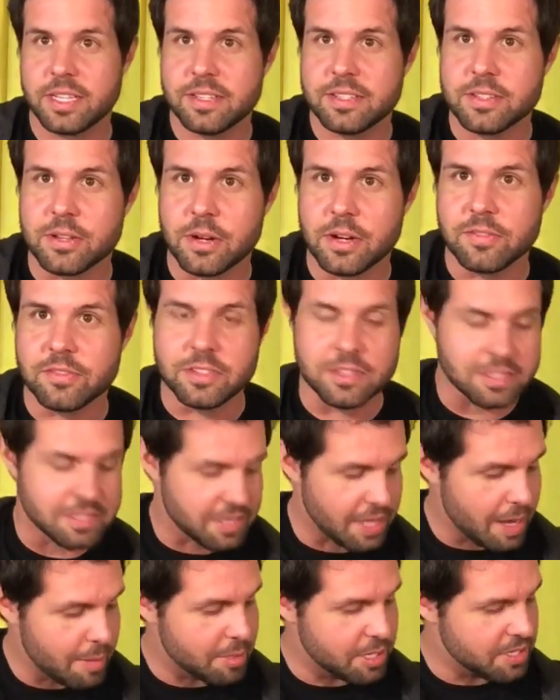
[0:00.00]
Sorry for the
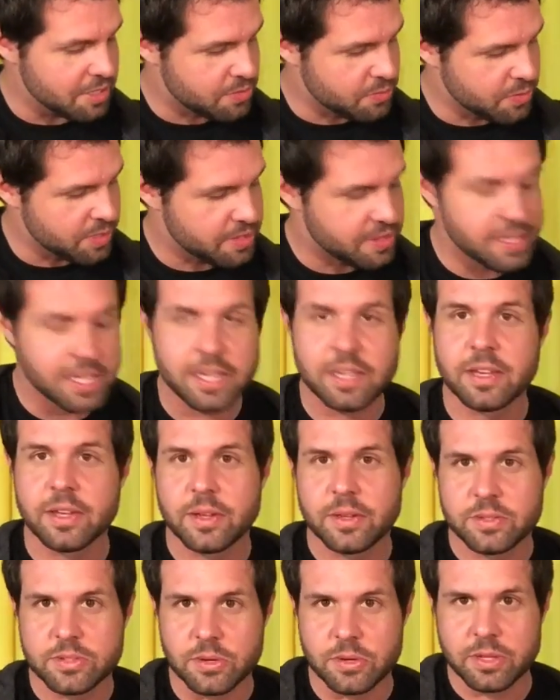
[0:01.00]
sloppiness, with the
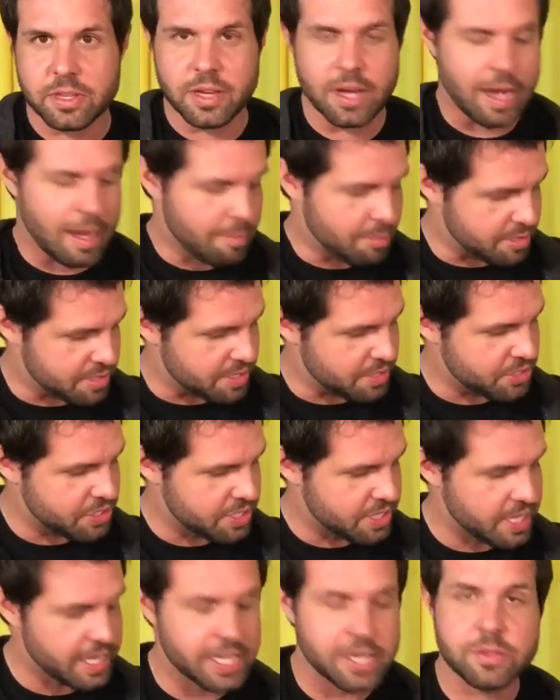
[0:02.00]
sort of the opposite.
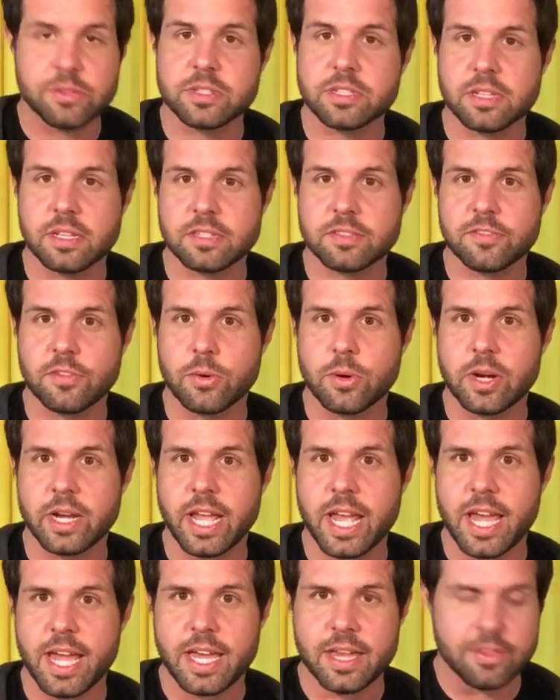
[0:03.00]
Just like you'd sus for an
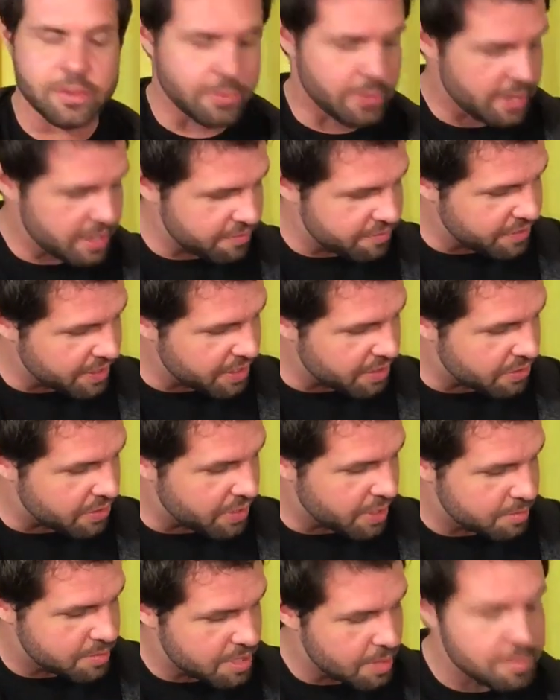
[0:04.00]
A, the ring finger
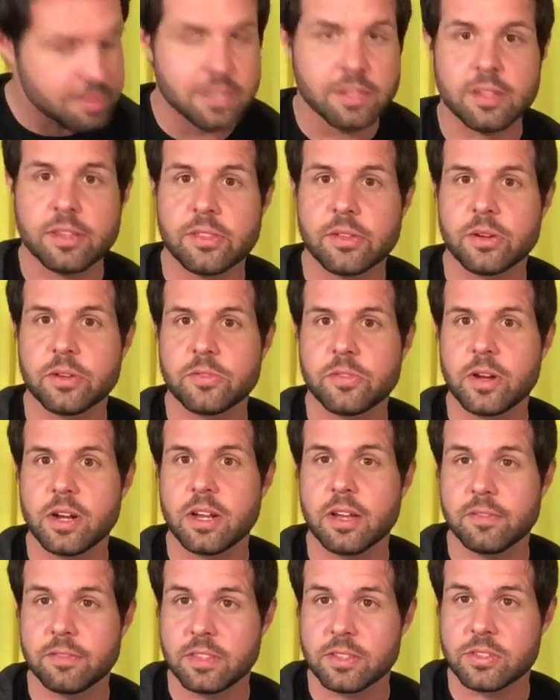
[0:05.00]
creeps up into the third fret
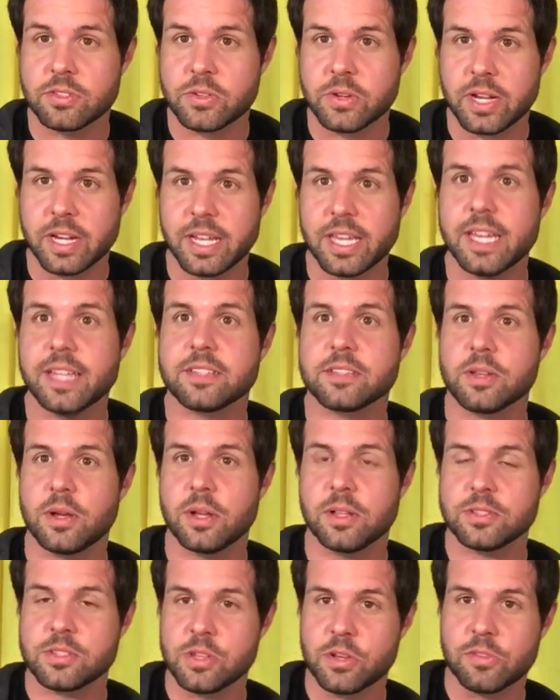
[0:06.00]
of the string it's
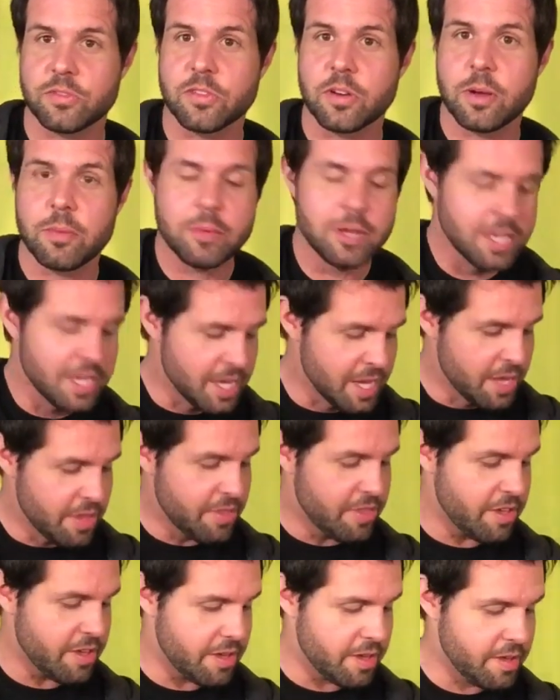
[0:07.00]
on. So from
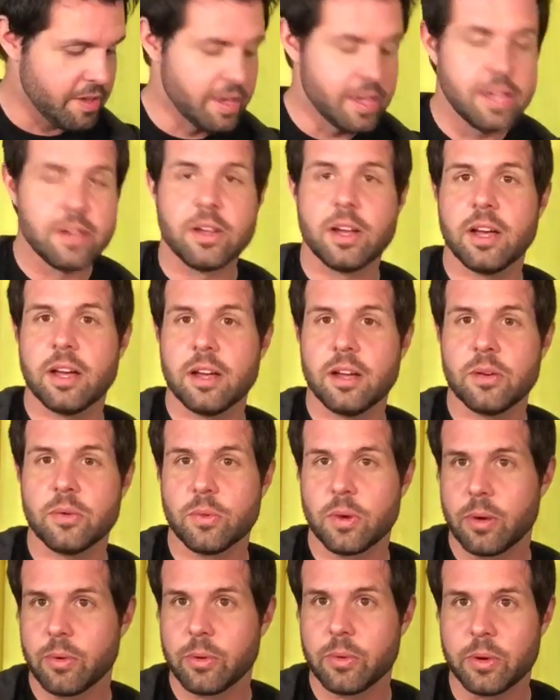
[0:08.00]
the,
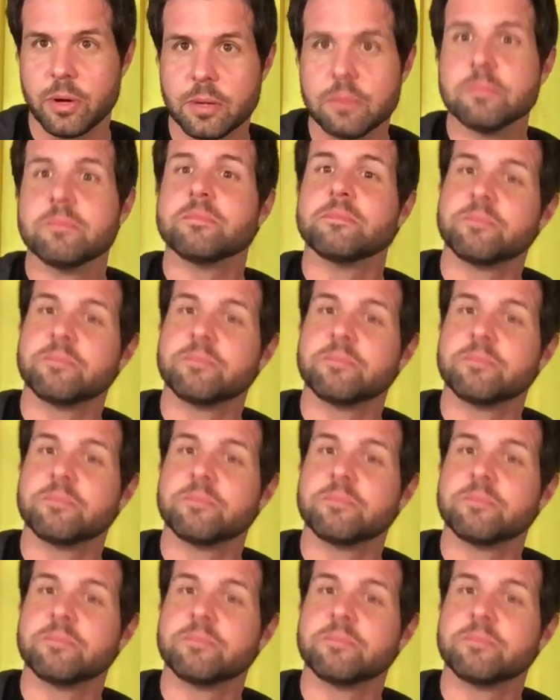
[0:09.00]
where we were.